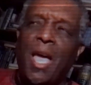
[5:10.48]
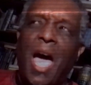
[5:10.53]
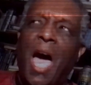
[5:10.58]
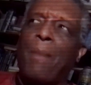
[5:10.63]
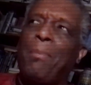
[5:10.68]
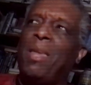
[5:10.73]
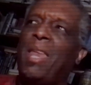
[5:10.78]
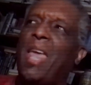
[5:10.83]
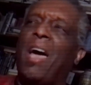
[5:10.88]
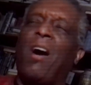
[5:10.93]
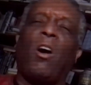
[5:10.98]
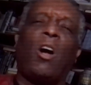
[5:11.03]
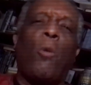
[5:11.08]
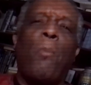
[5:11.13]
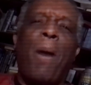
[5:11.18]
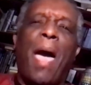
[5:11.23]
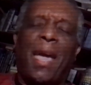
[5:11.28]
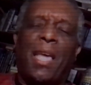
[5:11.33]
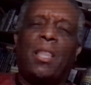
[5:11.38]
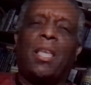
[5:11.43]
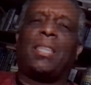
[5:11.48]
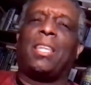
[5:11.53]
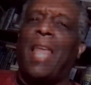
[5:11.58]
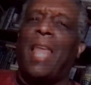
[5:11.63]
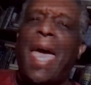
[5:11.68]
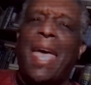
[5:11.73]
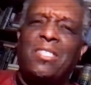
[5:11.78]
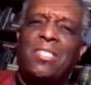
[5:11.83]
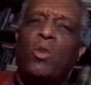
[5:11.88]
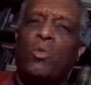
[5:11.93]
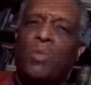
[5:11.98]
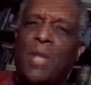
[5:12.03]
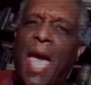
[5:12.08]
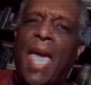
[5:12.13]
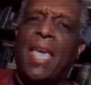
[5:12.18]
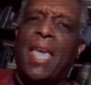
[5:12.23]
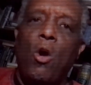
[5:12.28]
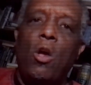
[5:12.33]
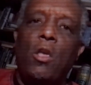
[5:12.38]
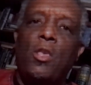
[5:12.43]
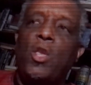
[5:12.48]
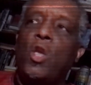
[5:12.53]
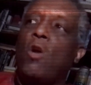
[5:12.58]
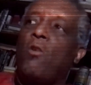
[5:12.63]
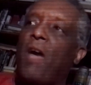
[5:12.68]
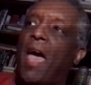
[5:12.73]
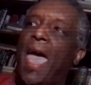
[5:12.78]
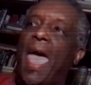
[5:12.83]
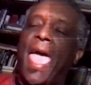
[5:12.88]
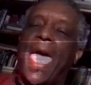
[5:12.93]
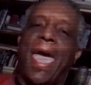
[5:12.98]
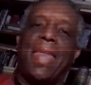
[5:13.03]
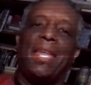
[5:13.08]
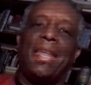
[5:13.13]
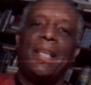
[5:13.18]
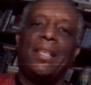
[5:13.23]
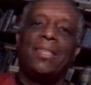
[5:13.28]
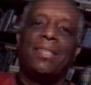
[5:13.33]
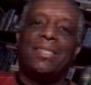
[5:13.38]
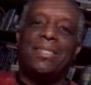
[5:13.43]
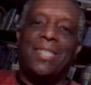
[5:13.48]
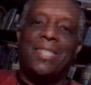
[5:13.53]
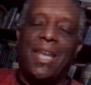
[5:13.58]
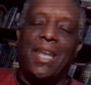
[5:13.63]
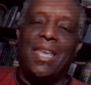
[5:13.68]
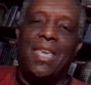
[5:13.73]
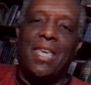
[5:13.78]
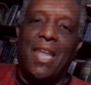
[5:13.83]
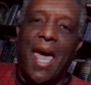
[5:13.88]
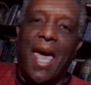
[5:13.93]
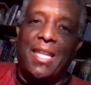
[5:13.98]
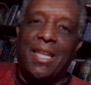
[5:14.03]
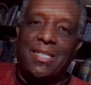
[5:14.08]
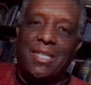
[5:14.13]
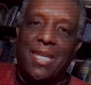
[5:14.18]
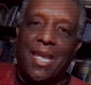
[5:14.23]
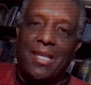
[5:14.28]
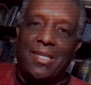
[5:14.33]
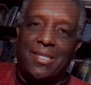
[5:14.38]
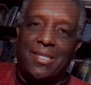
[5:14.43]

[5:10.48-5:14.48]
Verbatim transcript: I mean, hell, go back and look at the last two days. You've had sitting United States